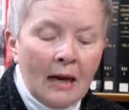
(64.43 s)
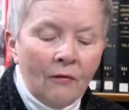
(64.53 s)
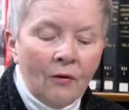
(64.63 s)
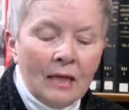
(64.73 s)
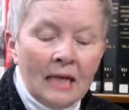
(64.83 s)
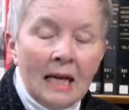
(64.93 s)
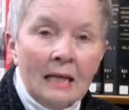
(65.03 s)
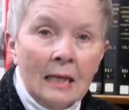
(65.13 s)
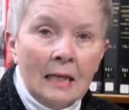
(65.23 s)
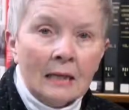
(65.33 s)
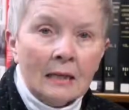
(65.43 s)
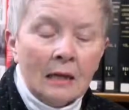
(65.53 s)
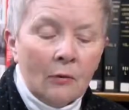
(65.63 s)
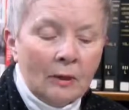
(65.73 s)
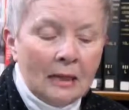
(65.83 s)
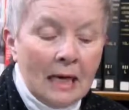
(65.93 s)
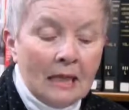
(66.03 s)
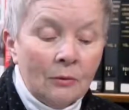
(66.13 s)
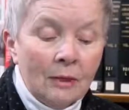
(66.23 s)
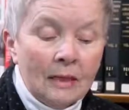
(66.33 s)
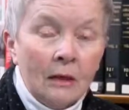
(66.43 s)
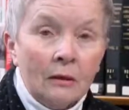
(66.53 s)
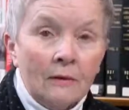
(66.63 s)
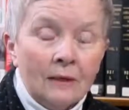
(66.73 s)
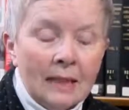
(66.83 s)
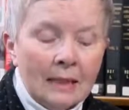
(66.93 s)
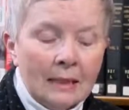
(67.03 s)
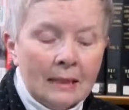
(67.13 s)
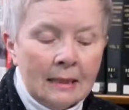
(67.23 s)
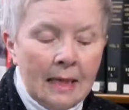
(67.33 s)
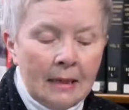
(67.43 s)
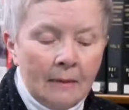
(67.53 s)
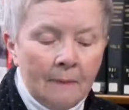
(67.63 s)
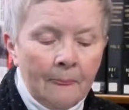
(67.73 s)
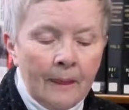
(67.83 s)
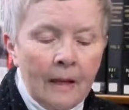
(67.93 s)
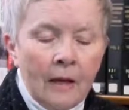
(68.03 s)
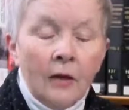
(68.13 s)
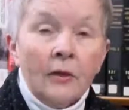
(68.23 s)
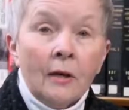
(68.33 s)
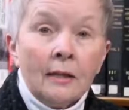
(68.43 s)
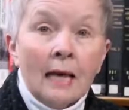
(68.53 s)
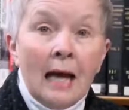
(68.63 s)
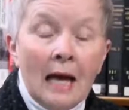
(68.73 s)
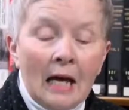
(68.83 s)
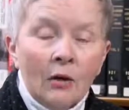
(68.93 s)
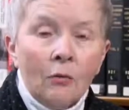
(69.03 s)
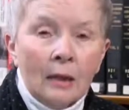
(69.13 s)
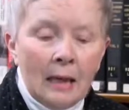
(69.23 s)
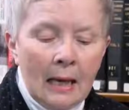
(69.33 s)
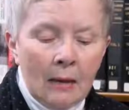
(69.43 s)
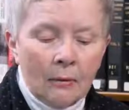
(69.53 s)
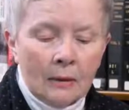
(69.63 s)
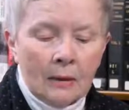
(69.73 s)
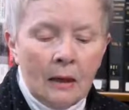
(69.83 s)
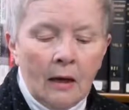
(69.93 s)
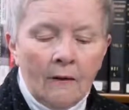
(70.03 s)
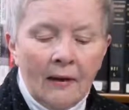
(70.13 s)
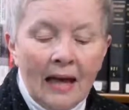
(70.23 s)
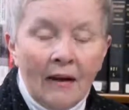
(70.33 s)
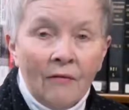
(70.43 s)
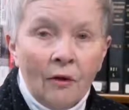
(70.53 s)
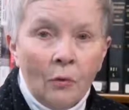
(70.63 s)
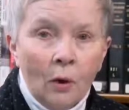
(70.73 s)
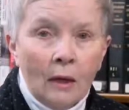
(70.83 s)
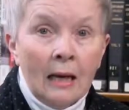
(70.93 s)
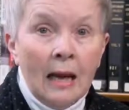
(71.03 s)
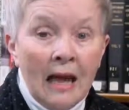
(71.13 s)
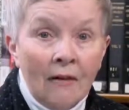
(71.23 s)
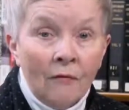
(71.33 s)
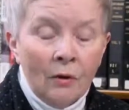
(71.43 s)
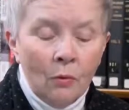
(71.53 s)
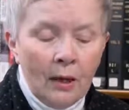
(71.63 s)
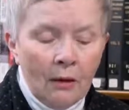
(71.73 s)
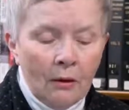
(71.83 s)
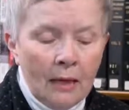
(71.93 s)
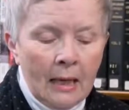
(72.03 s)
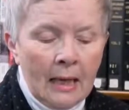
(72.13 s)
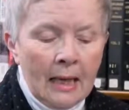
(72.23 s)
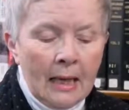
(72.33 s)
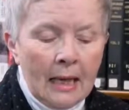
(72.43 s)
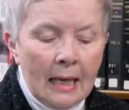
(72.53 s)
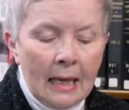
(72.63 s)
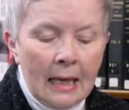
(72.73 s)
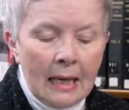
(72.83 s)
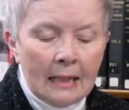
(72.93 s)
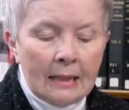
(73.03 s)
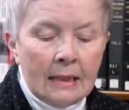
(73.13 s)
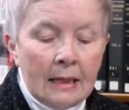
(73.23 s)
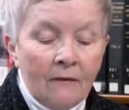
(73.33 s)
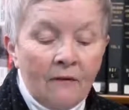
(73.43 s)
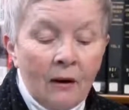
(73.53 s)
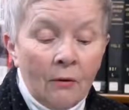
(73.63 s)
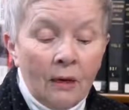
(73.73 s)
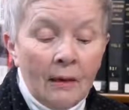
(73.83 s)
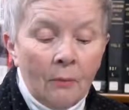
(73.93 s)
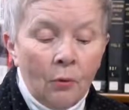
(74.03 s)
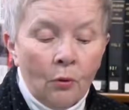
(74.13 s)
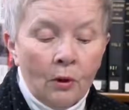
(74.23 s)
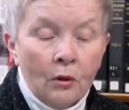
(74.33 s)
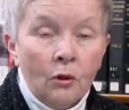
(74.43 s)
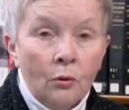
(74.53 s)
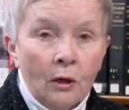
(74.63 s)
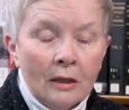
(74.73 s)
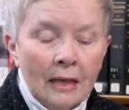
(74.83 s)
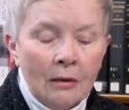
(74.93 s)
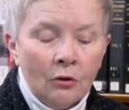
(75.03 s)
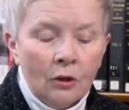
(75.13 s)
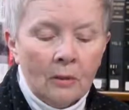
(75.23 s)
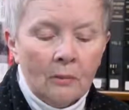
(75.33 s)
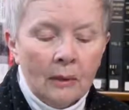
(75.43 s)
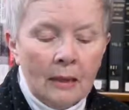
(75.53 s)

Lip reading: every 10 years as a result of census data. Thus, accurate counts of everyone, everywhere is very important to our township.